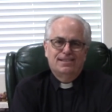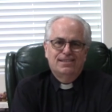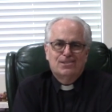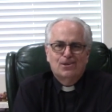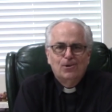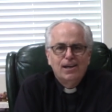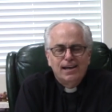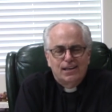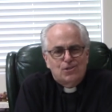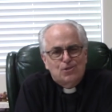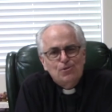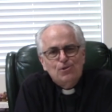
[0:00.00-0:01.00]
So
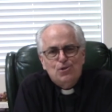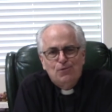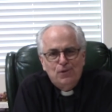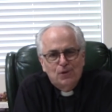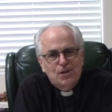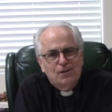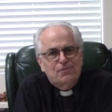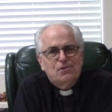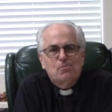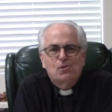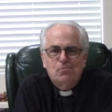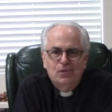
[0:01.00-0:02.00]
as soon as you feel
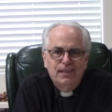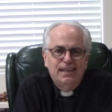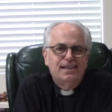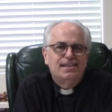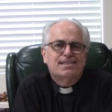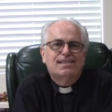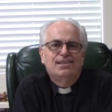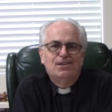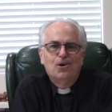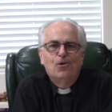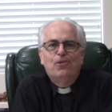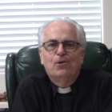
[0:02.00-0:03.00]
comfortable, please
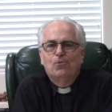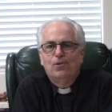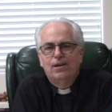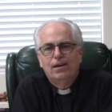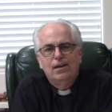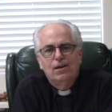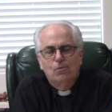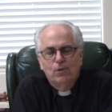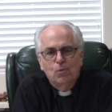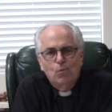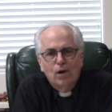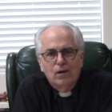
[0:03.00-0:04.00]
know that we,
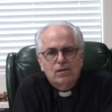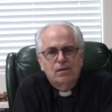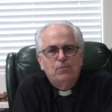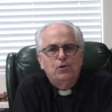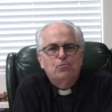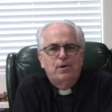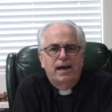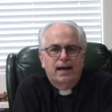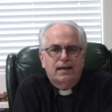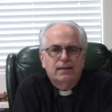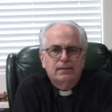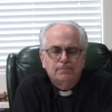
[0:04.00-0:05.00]
we welcome you
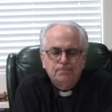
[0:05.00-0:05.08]
back.